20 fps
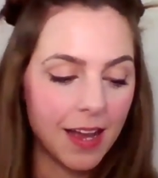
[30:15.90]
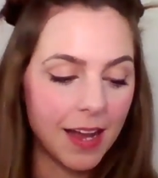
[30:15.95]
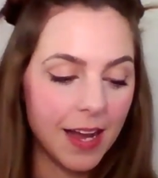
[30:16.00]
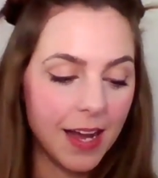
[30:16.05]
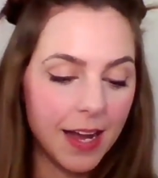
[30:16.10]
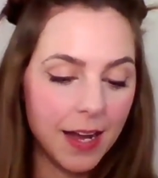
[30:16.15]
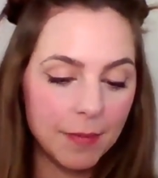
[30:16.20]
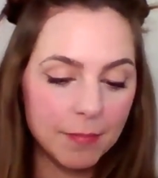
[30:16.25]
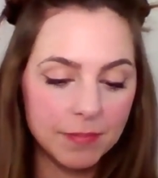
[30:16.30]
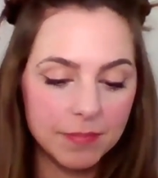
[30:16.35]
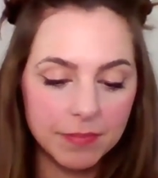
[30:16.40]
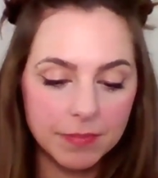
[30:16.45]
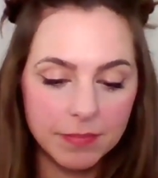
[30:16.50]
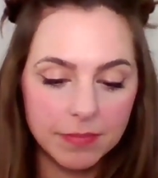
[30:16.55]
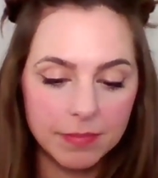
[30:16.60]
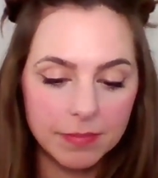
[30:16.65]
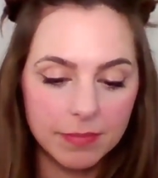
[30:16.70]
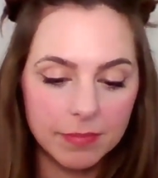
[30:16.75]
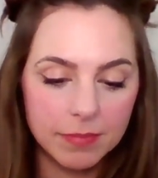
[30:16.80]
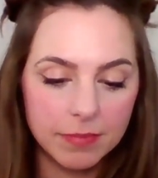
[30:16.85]

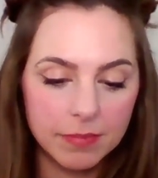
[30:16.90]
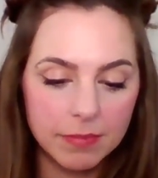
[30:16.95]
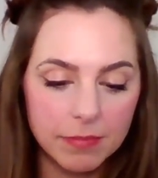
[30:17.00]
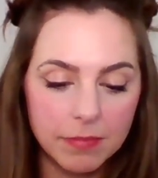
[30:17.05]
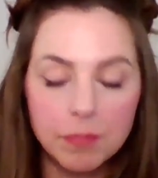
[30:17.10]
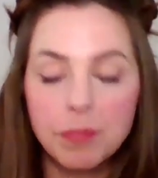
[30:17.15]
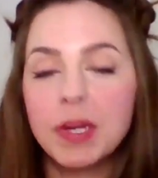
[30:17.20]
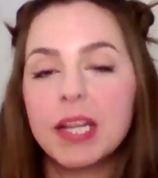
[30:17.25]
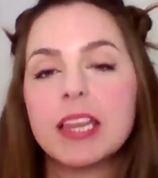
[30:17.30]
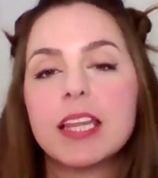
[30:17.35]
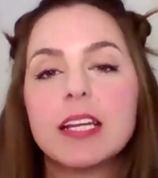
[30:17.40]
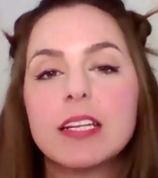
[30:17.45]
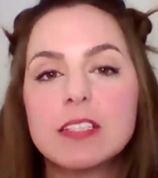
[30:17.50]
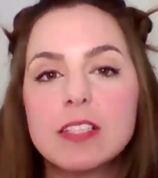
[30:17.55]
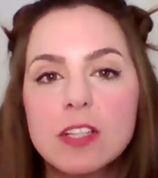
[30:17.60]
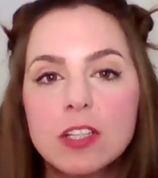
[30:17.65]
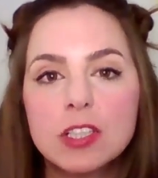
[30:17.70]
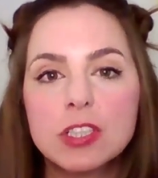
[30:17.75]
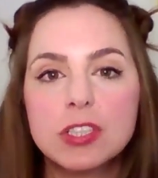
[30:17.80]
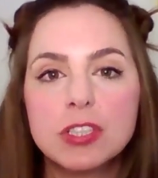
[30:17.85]
Um, but I think as
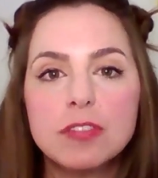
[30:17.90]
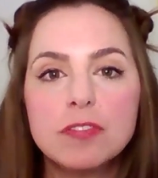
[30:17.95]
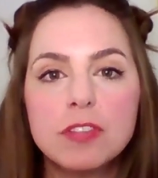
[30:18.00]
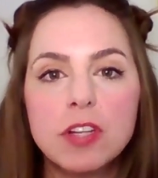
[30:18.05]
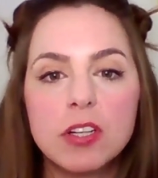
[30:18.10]
long as you've